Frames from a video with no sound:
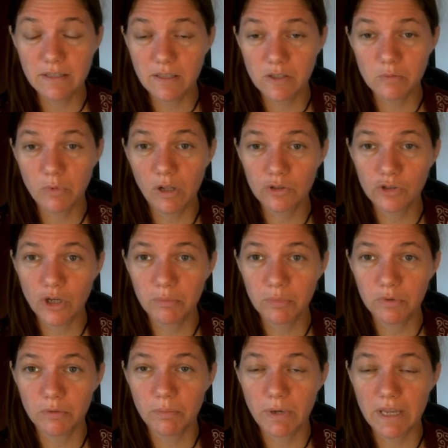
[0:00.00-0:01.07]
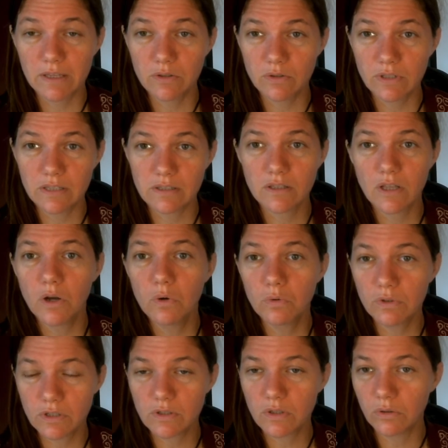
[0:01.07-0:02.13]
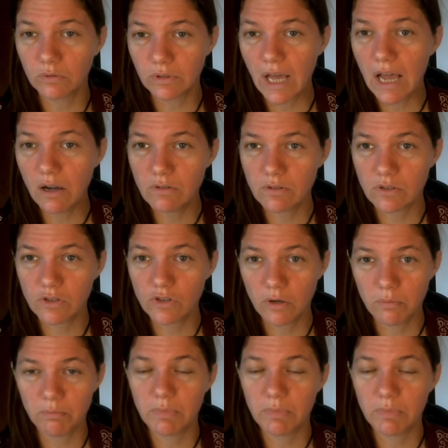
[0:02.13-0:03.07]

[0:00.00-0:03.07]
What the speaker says: a small shop owner pays, who doesn't own his own house and shop,